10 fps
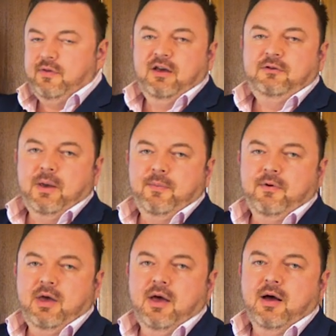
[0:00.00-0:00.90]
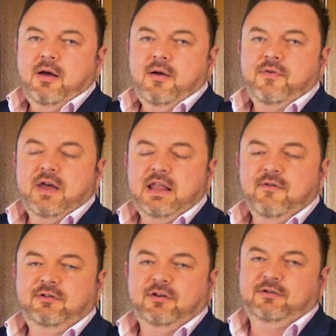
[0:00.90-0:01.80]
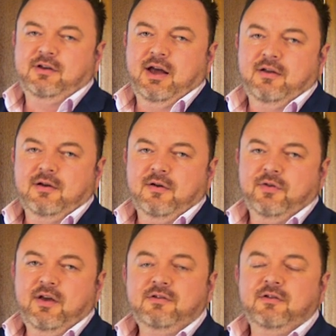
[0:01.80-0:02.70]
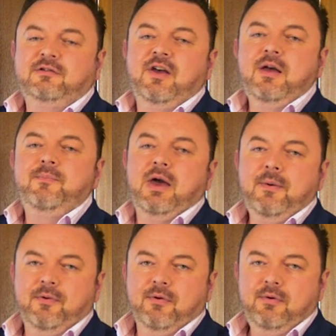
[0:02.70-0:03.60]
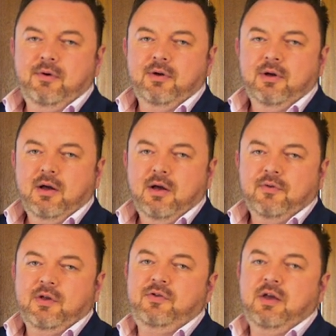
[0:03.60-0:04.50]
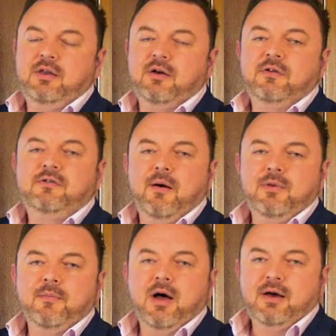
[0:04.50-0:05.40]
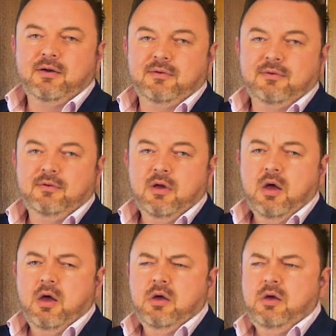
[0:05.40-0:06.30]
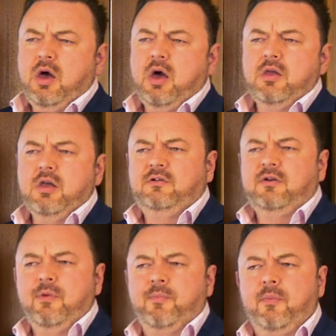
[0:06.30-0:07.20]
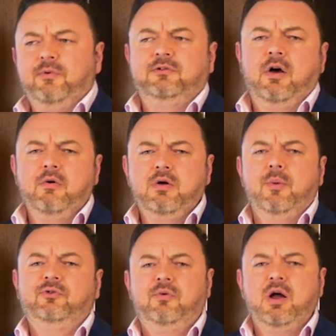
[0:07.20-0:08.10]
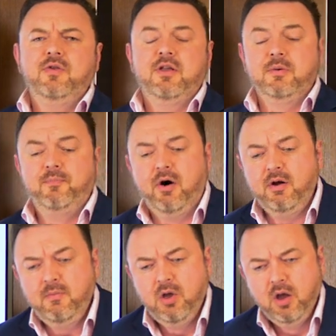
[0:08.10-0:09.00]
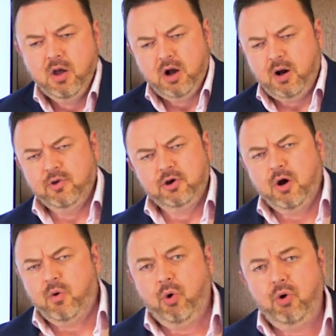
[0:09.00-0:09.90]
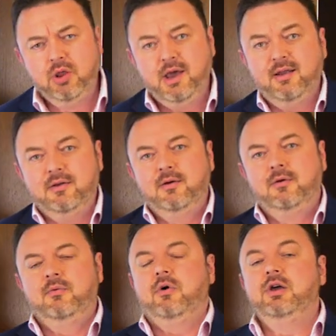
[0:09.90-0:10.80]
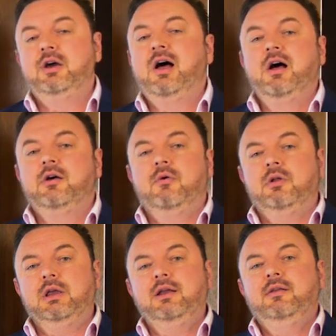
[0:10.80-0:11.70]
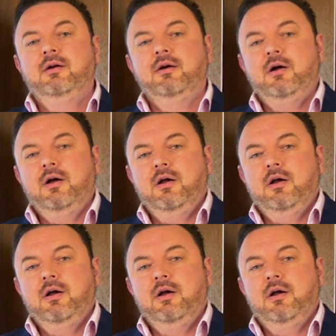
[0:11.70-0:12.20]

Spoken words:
these people here, they never succeed. These are the same people they think they're going to time the market. Yeah, next time the property cycle comes around at the bottom, I'm going to go all in. Well, you can't go all in